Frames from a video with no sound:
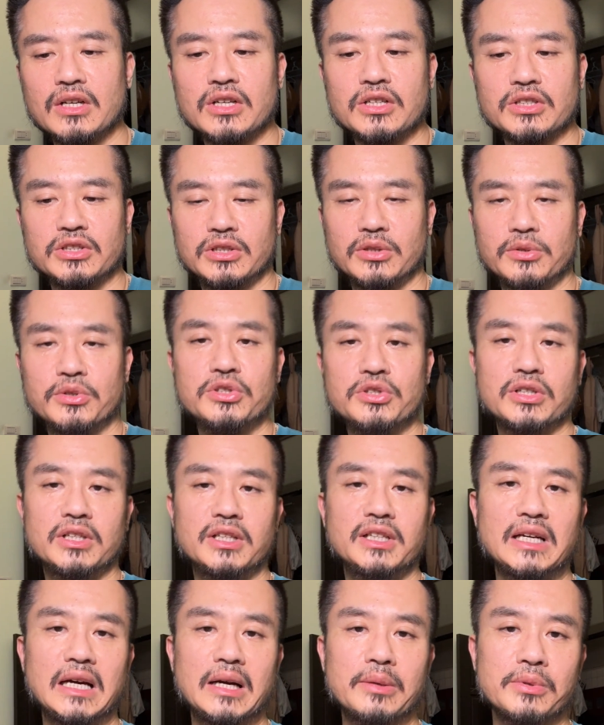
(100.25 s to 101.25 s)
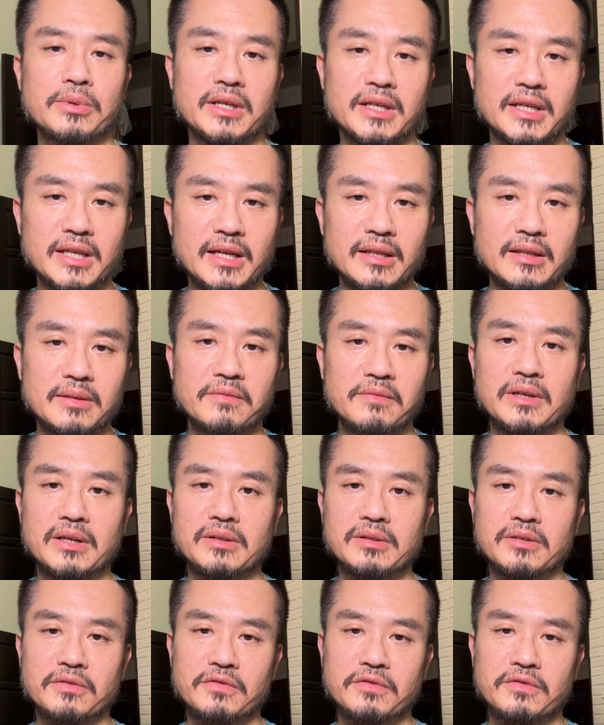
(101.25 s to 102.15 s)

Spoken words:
So usually I would get very